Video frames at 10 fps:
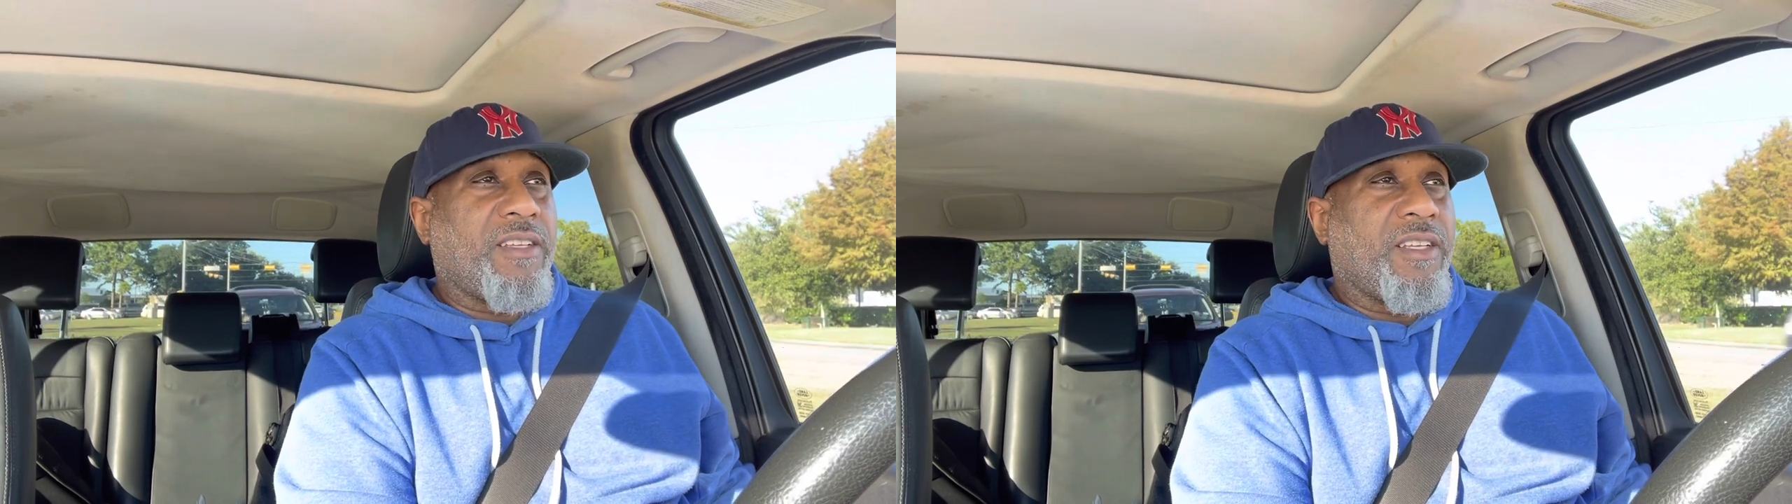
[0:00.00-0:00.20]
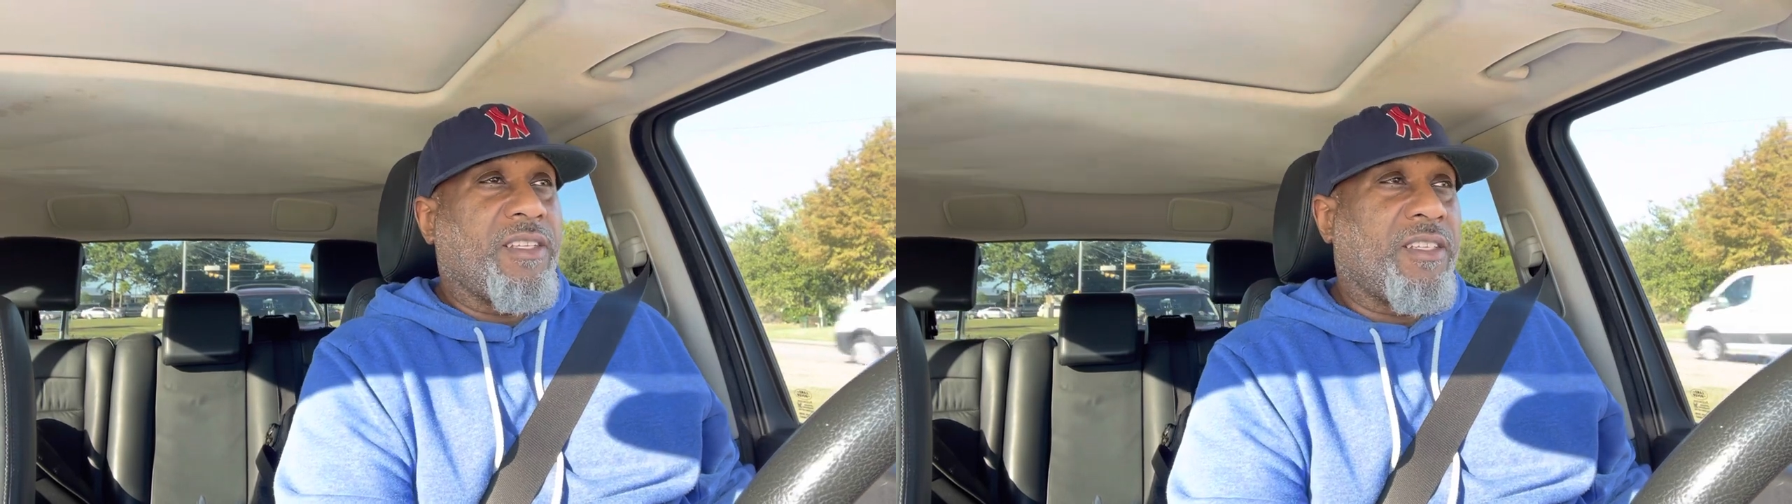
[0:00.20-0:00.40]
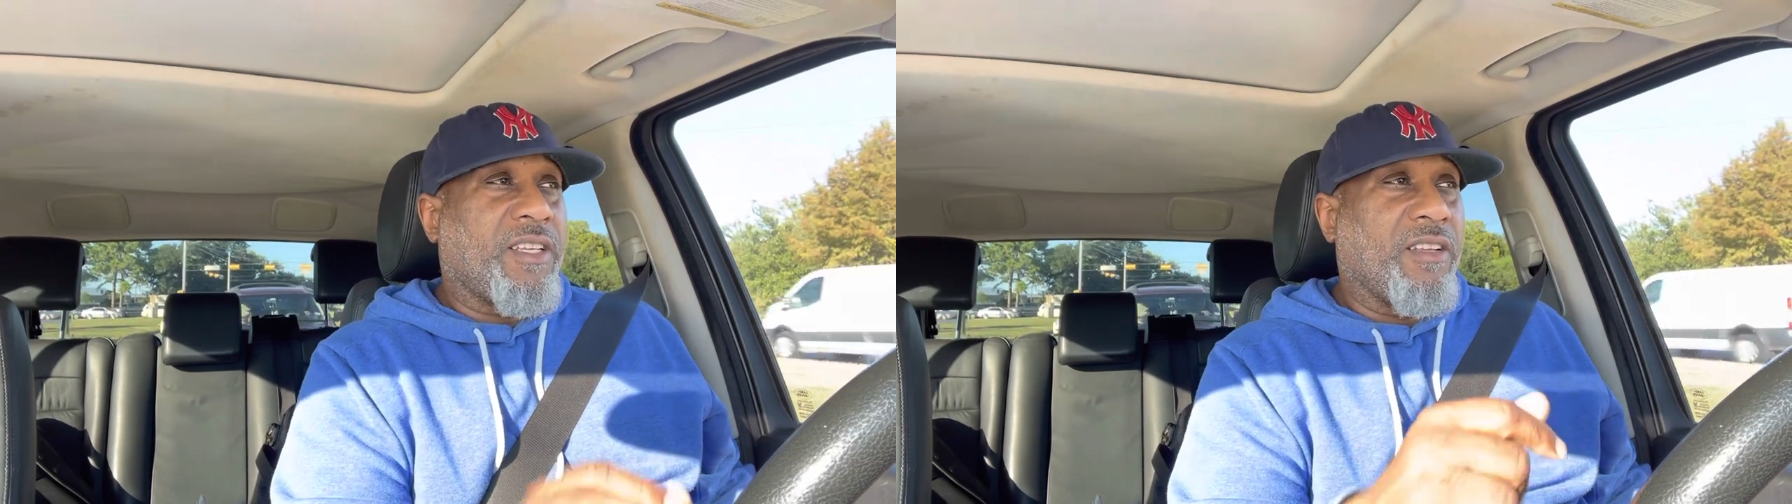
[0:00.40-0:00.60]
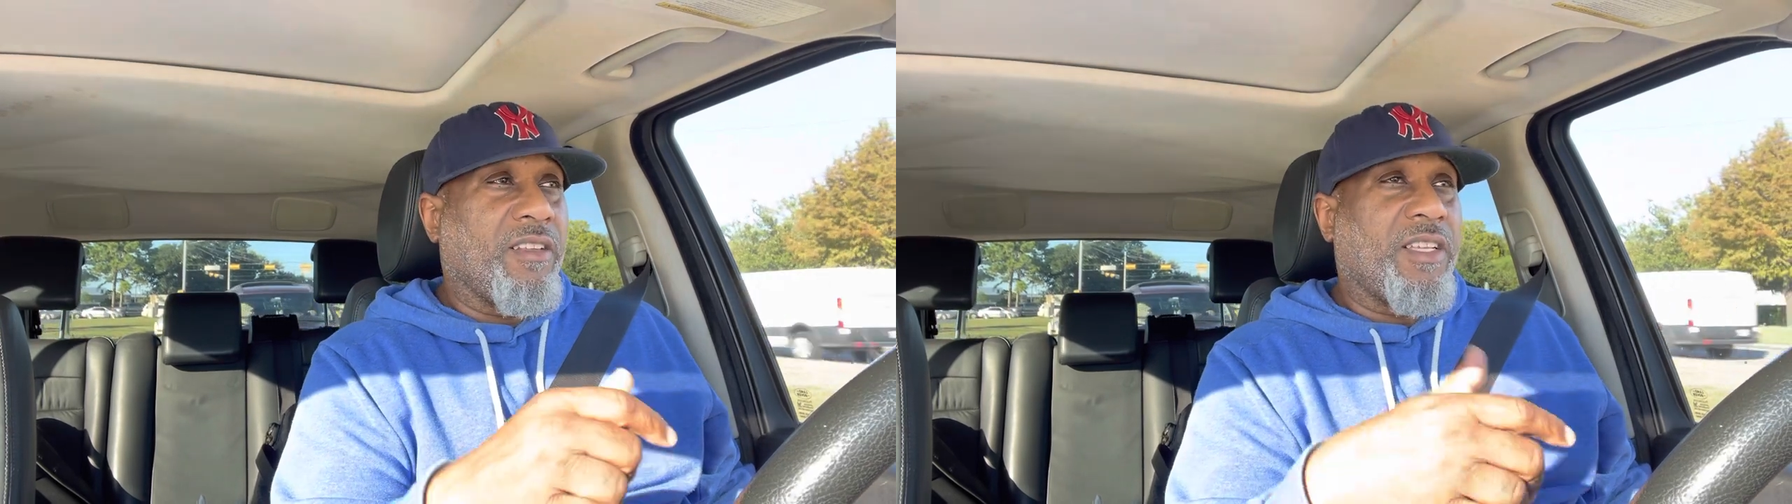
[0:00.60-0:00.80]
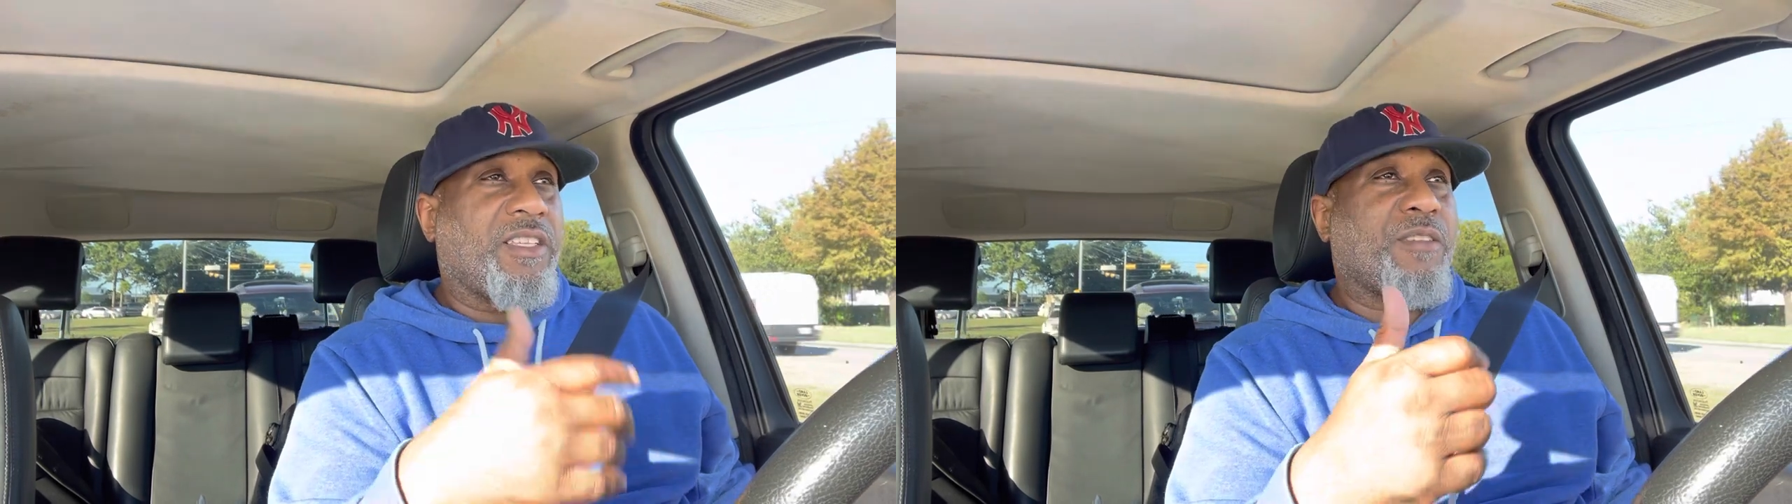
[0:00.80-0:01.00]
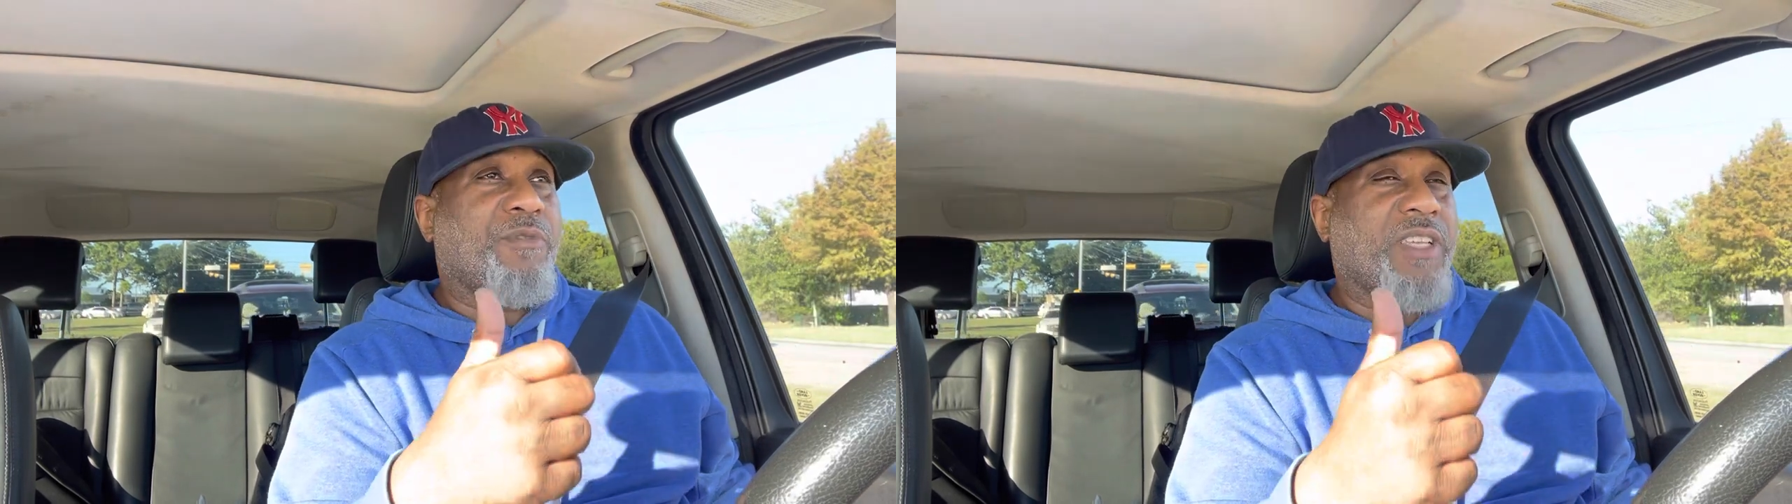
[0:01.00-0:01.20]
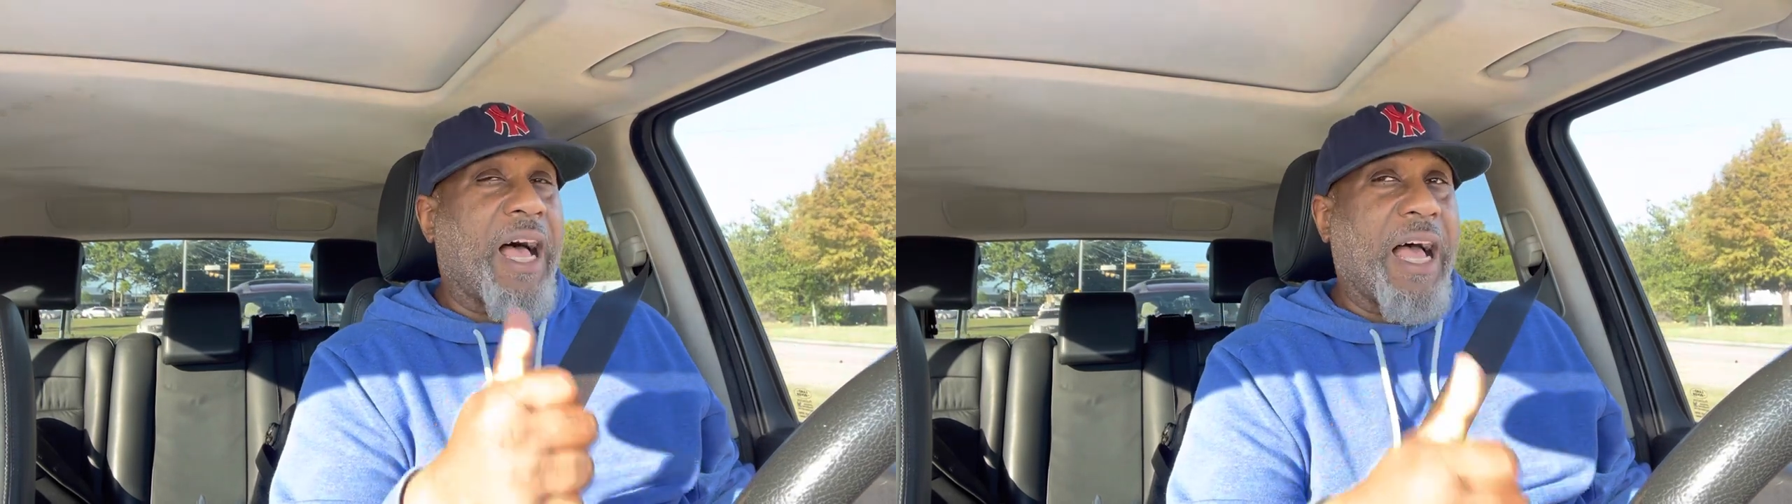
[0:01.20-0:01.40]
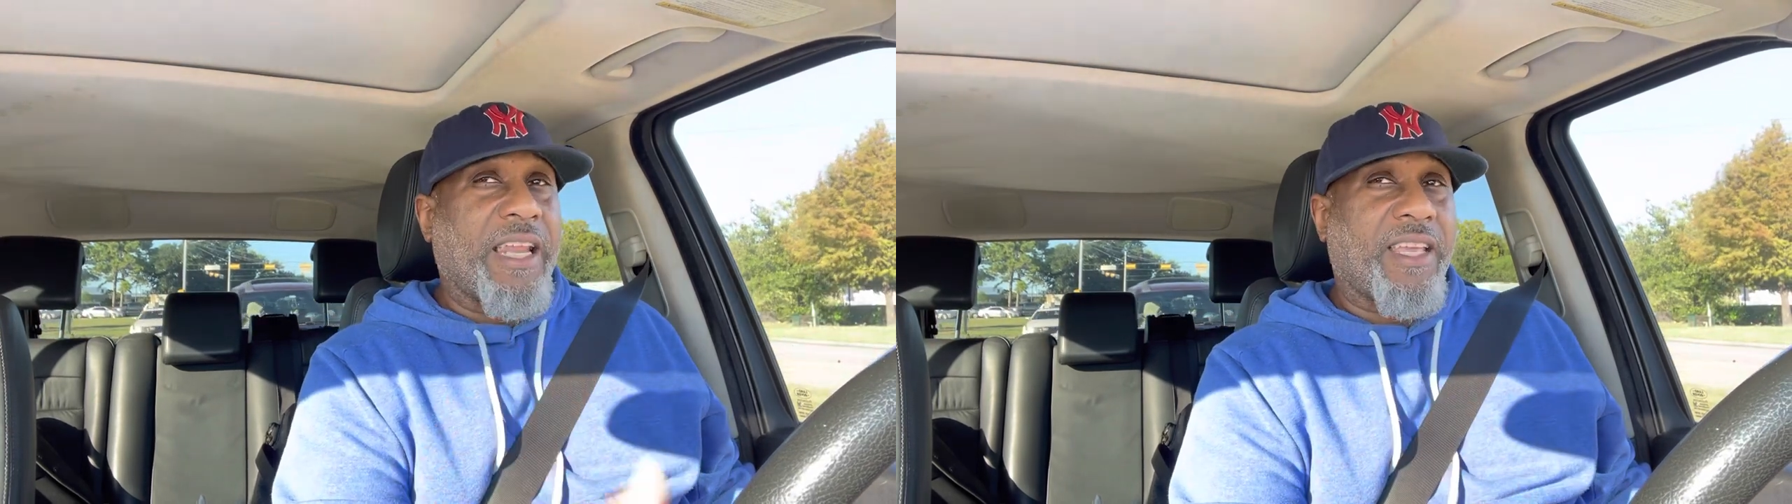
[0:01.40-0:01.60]
until it
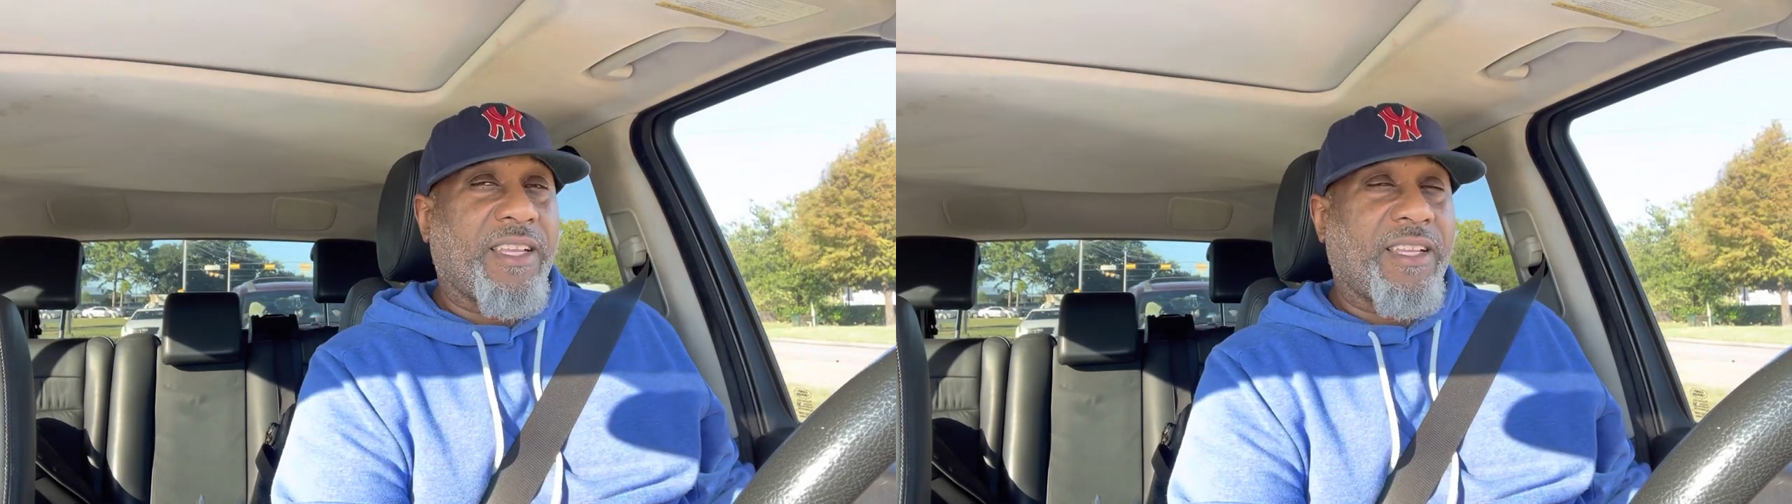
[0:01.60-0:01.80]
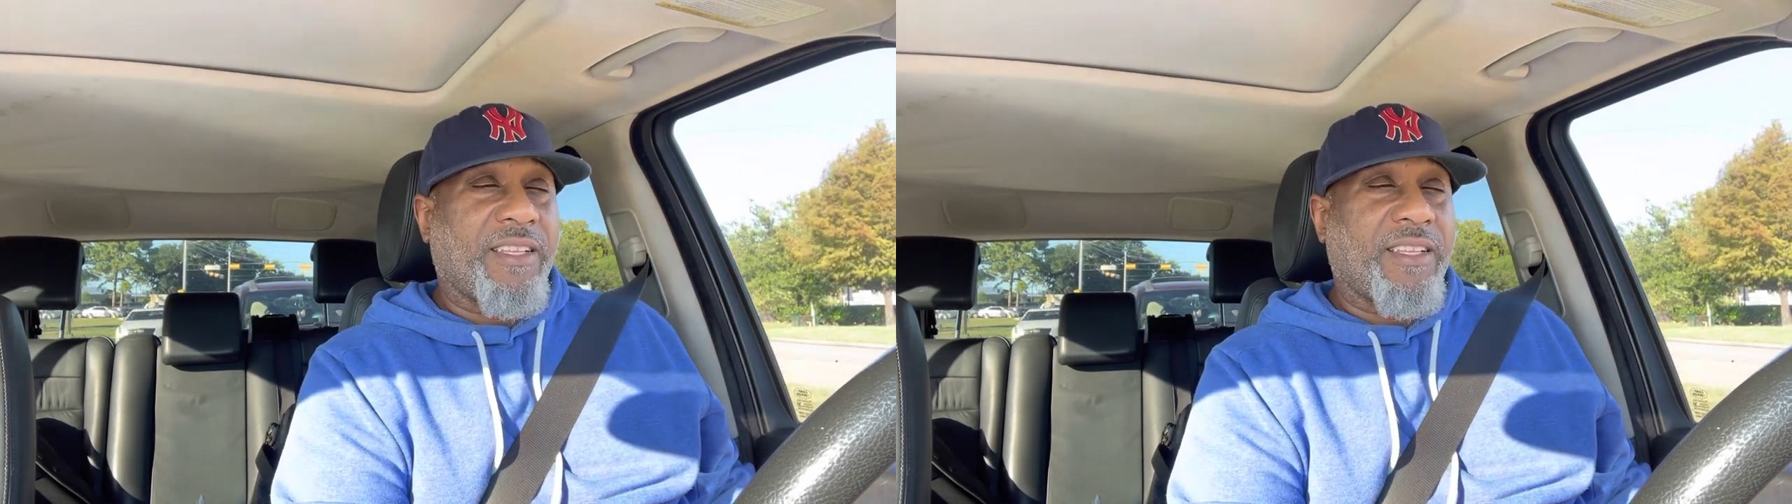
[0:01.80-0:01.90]
subsided